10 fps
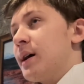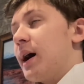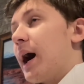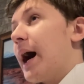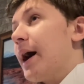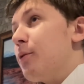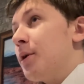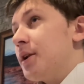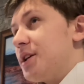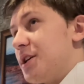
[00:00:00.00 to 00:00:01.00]
I
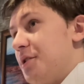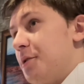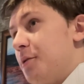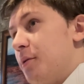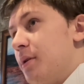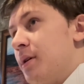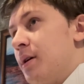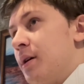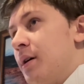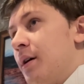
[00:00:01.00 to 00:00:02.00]
want you
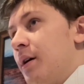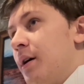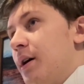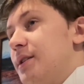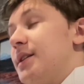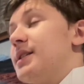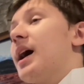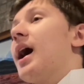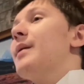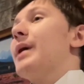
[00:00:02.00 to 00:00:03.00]
to
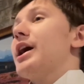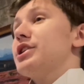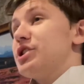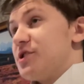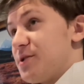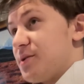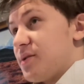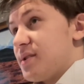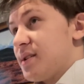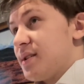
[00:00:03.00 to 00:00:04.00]
tie my shoes.